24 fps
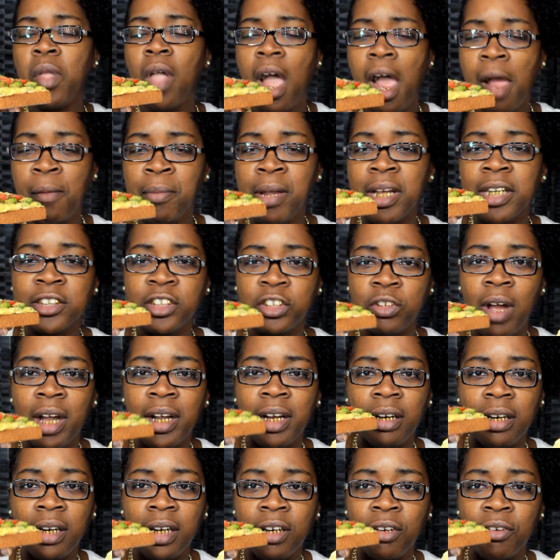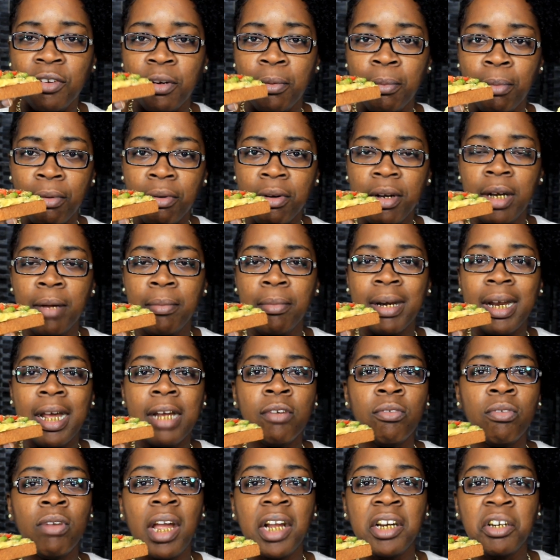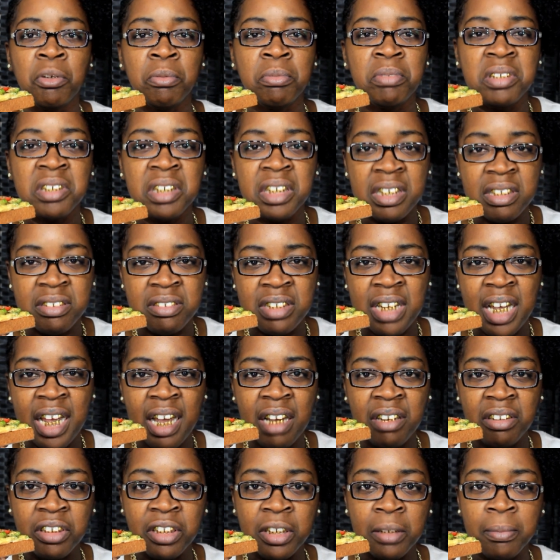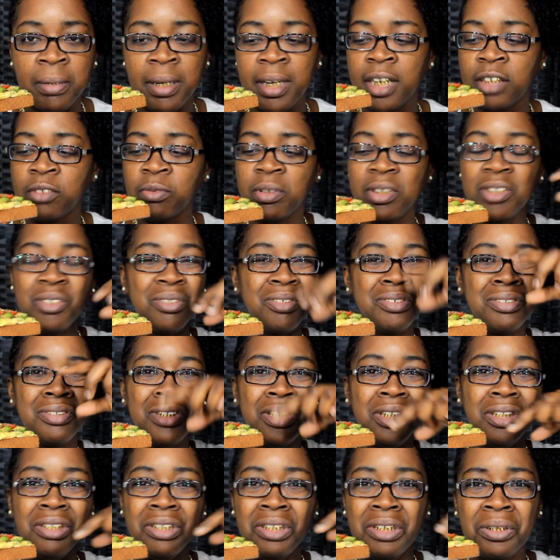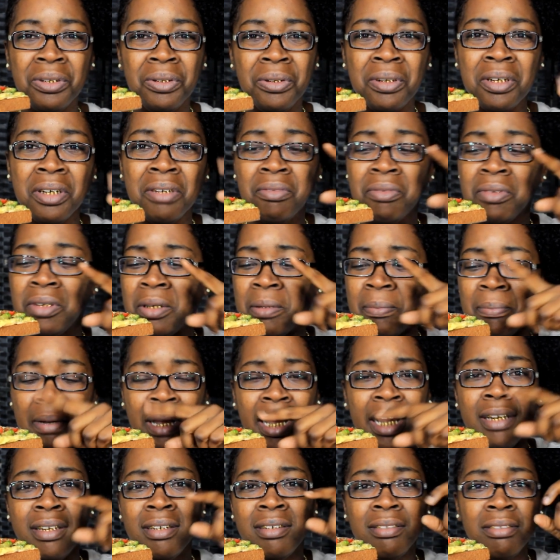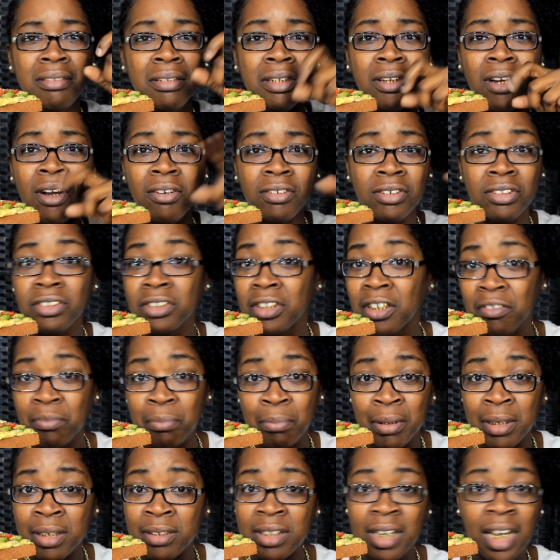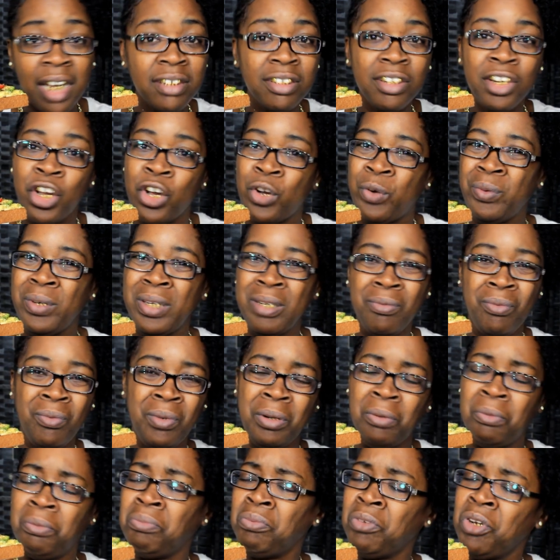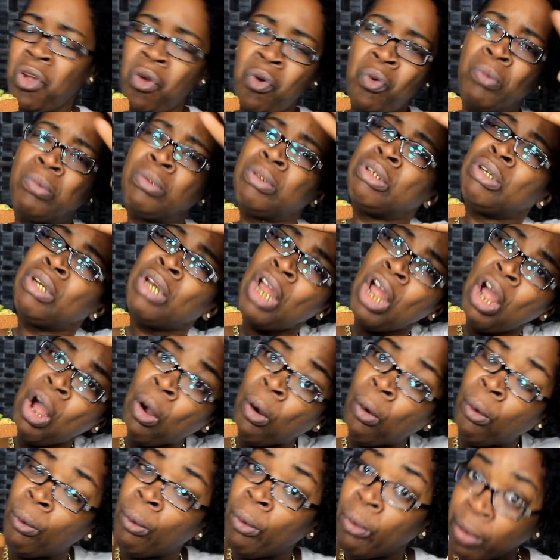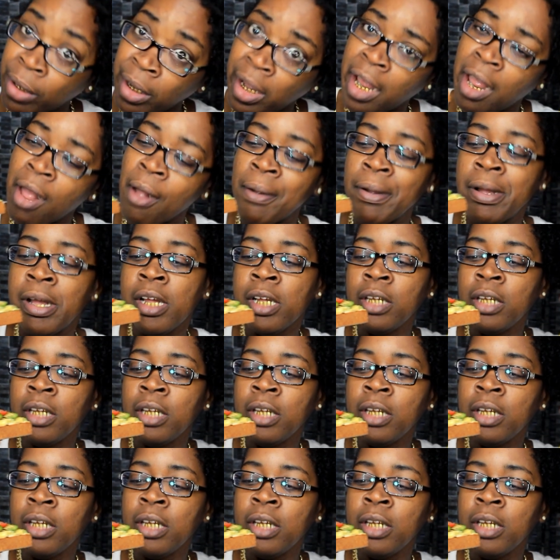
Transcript: I made it so I can lay it on the bread, but I don't like them sunny side up eggs where you can see the yolk and when you bite into it, all the stuff buzz out. No, it will, no, no, okay?